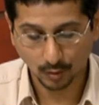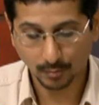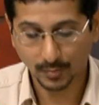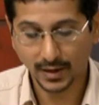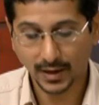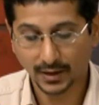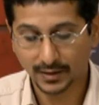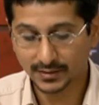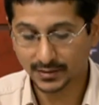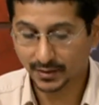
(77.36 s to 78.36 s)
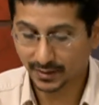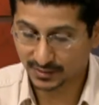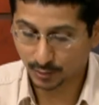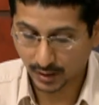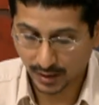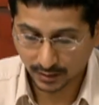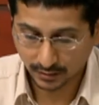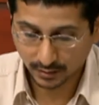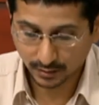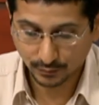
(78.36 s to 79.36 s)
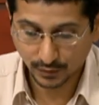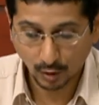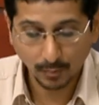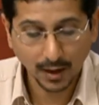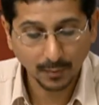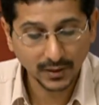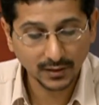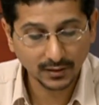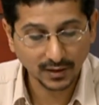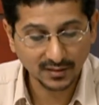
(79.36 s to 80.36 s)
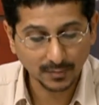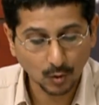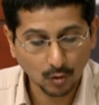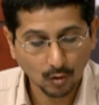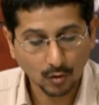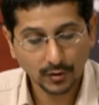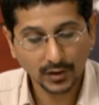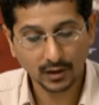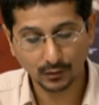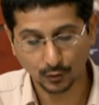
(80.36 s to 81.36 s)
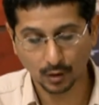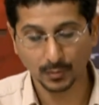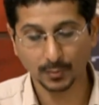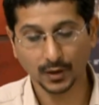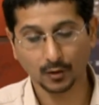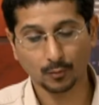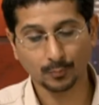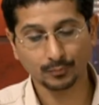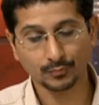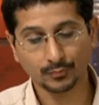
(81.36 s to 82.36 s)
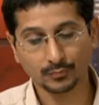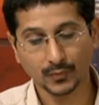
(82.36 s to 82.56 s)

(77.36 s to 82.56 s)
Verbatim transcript: The condition is that one diminishes himself compared to the other and